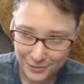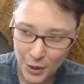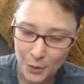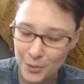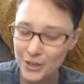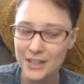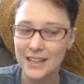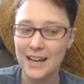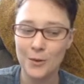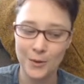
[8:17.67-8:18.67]
We'll put it
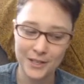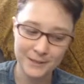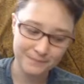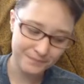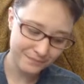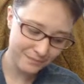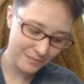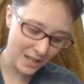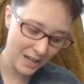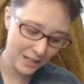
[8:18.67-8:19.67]
that way.
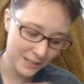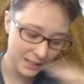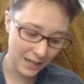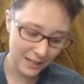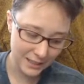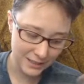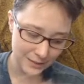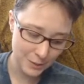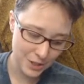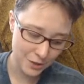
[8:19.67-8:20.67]
The
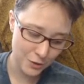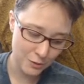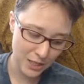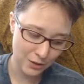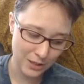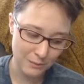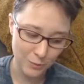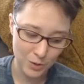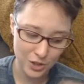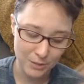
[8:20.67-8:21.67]
Line was a YouTube channel that
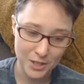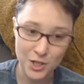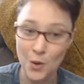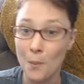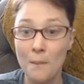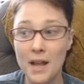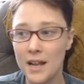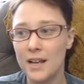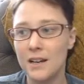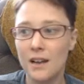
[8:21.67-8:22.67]
Jimmy Snow
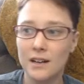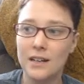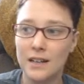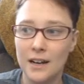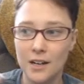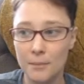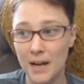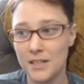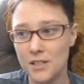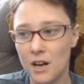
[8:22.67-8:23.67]
made, and it kind of got
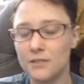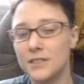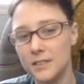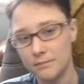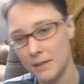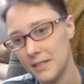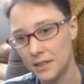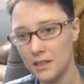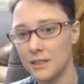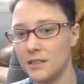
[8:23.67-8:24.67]
passed off, and Matt
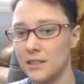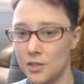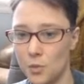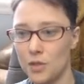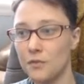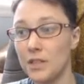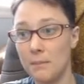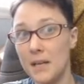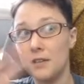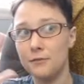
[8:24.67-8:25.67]
Dillahunty is one of the
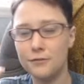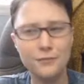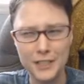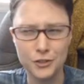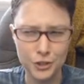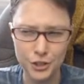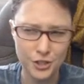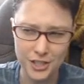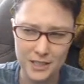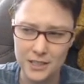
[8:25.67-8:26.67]
main
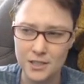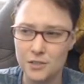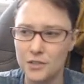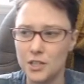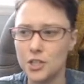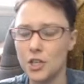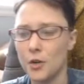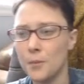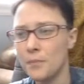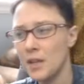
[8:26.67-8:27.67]
features, I guess, of that
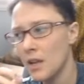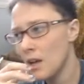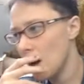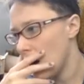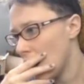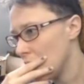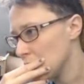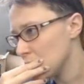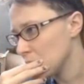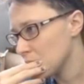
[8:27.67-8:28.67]
show.
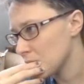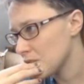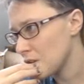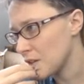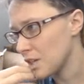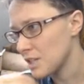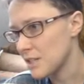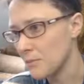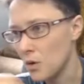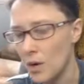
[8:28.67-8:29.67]
So there's
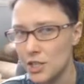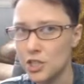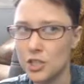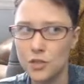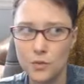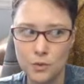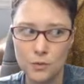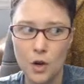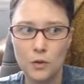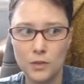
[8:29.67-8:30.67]
some questions
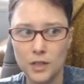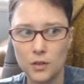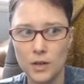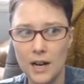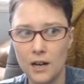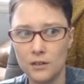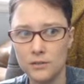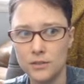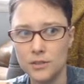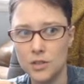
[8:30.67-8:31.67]
revolving
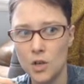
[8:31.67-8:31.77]
around